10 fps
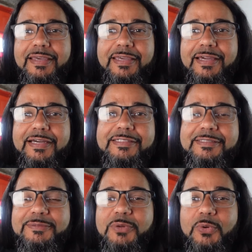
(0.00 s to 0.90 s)
Hey guys,
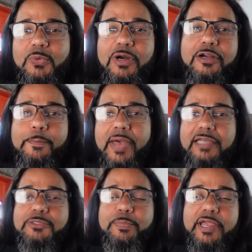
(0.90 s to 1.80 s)
welcome
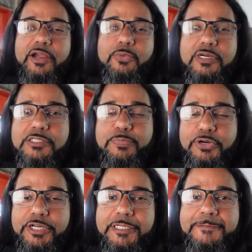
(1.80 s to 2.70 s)
back to Bear One's
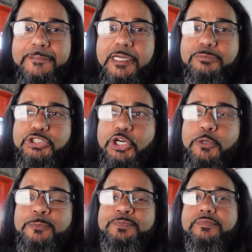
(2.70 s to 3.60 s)
Burden. I'm
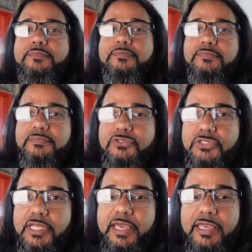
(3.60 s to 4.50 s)
Joe.
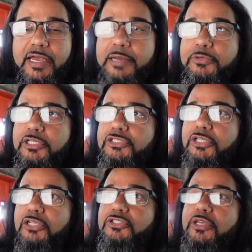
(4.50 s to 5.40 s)
Today I'm going to
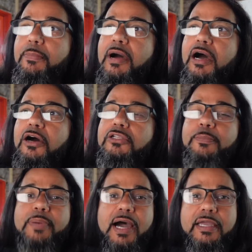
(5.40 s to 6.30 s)
talk to you about the
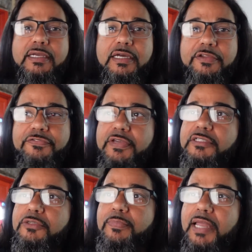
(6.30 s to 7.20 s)
pie cutting
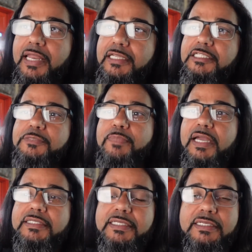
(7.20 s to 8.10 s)
phase of planning,
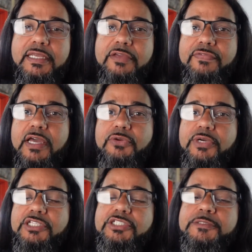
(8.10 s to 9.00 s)
inspecting, and
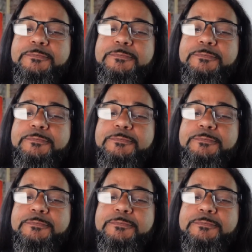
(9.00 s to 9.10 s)
evaluation.